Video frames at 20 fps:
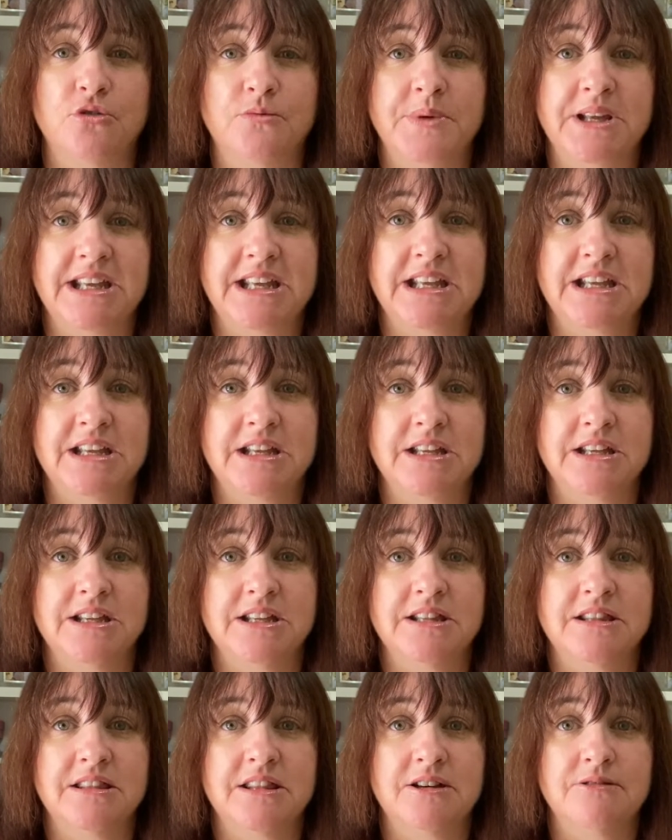me
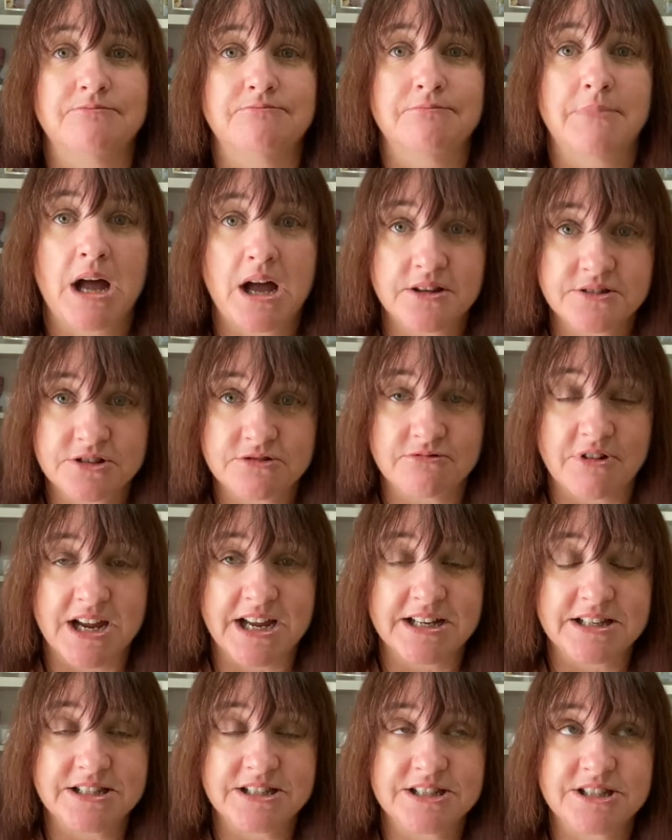in the March
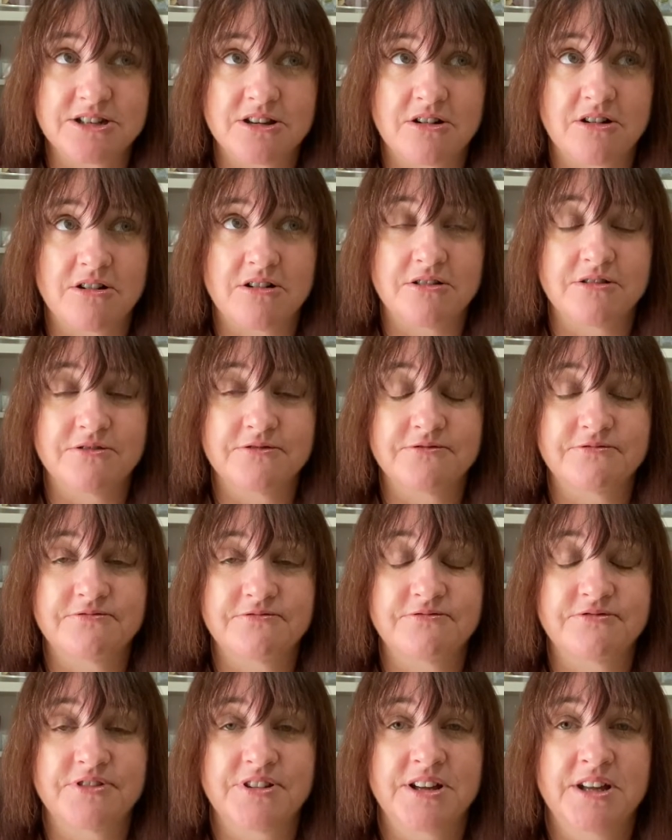round
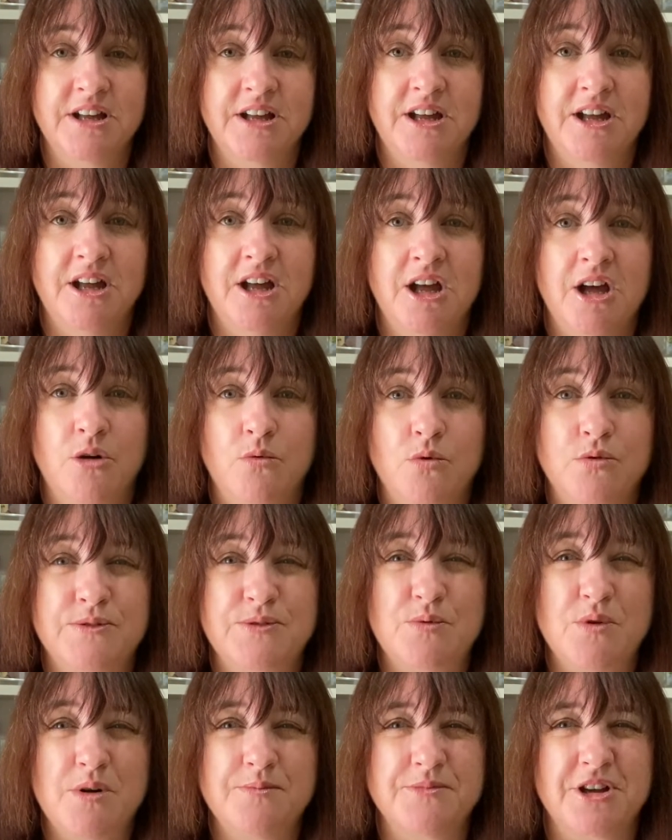of
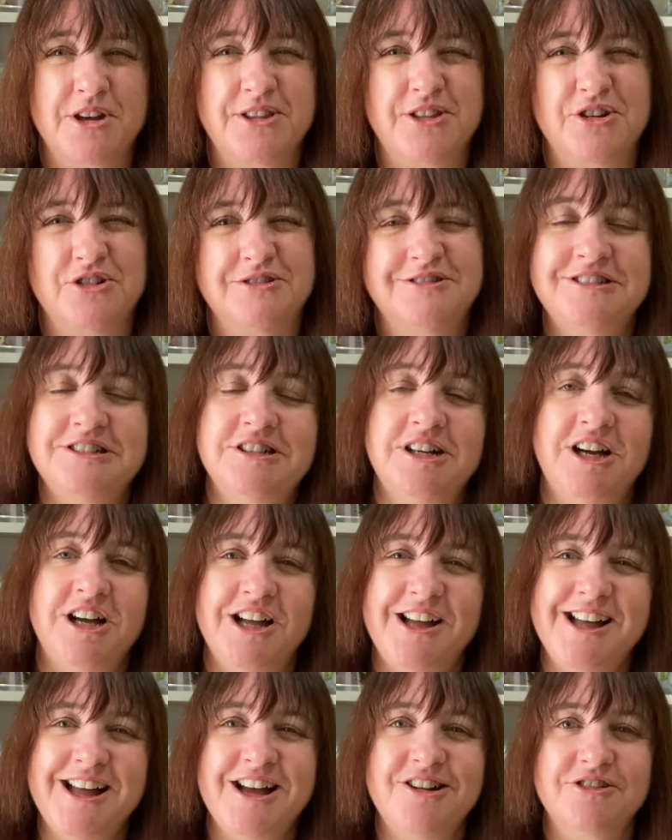Woolswap, and I thought,
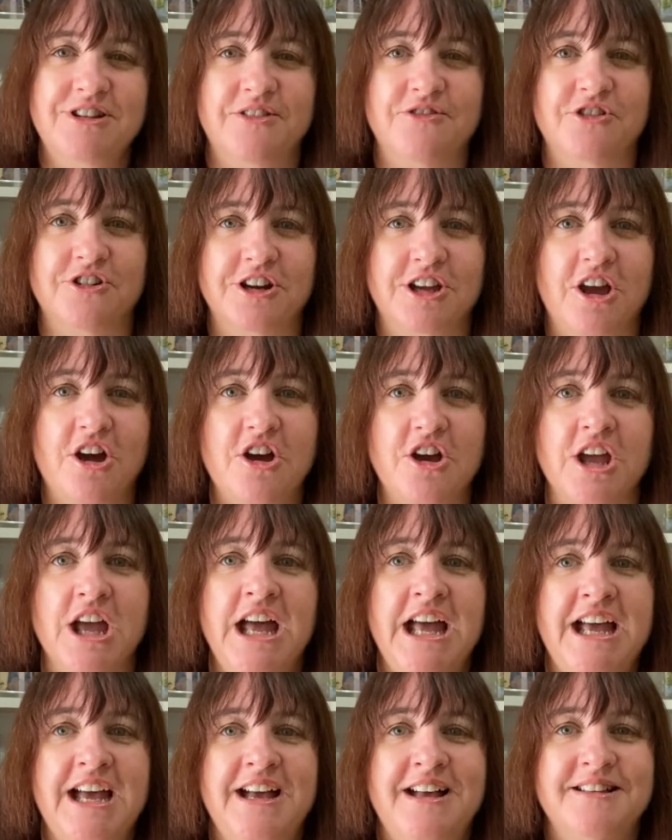oh, I'll give her a go.
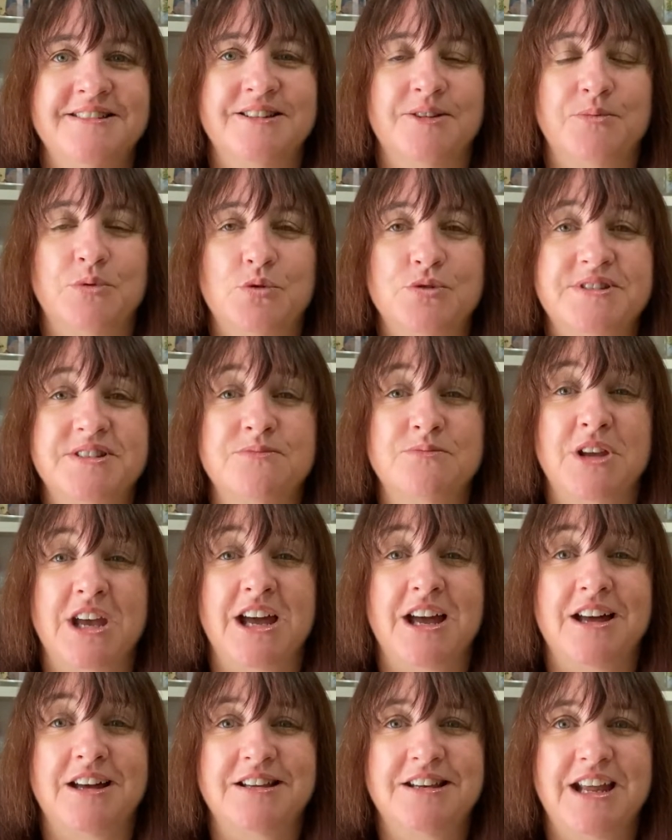So I bought some
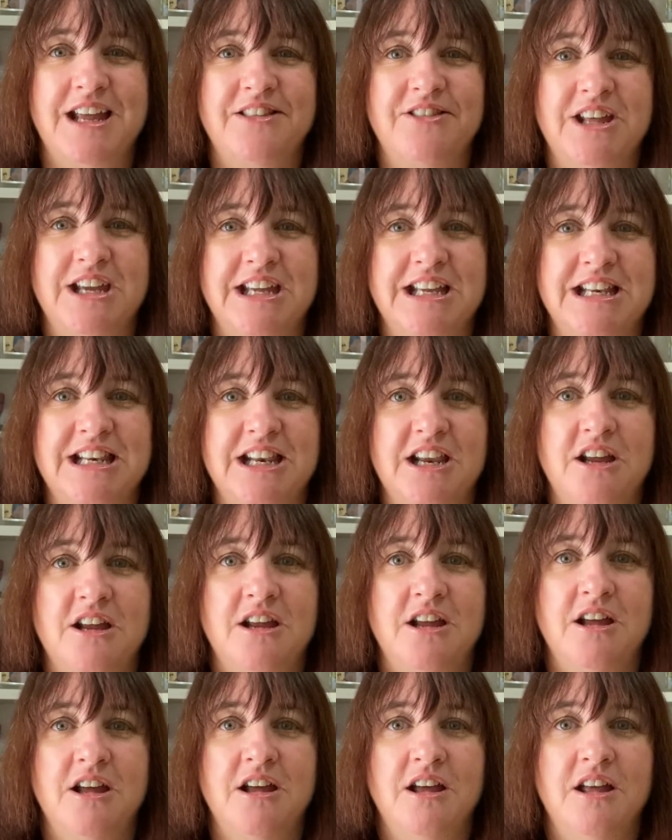yarn, and then
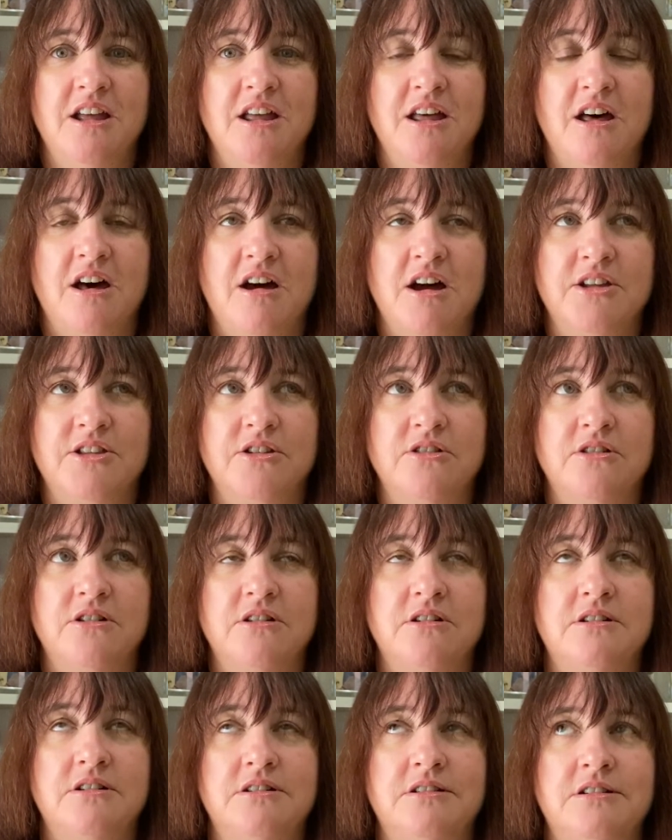I thought,
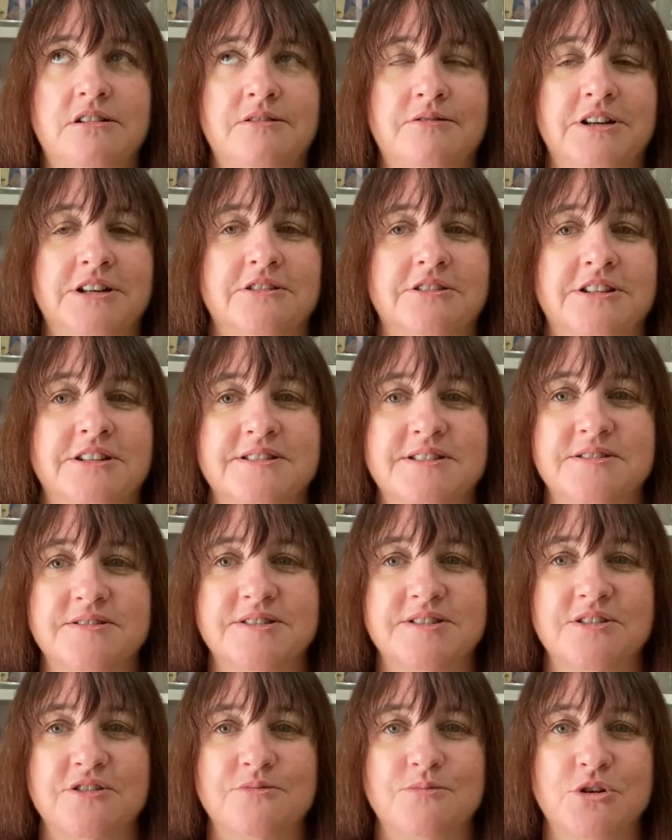oh my goodness, it's
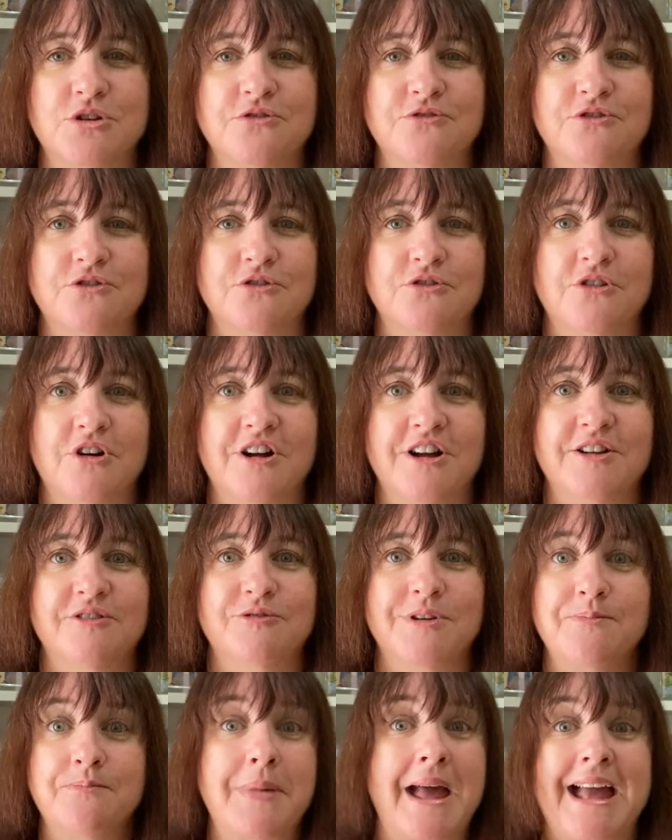so beautiful. I
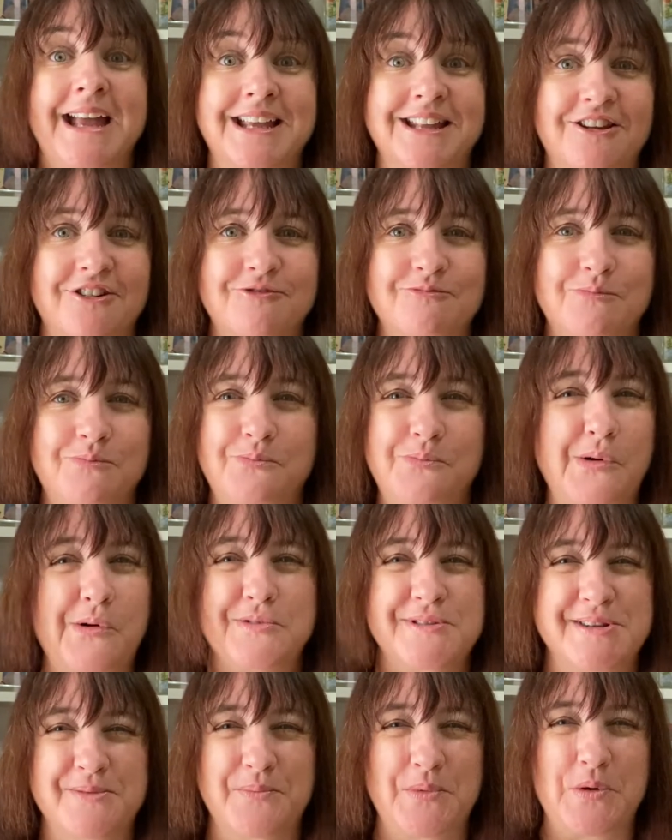went back and I've
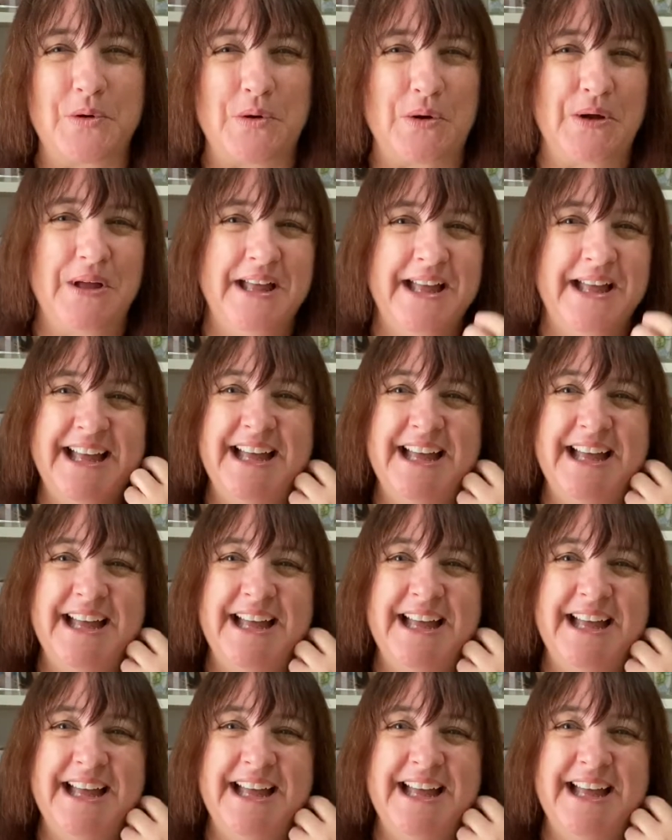bought some more.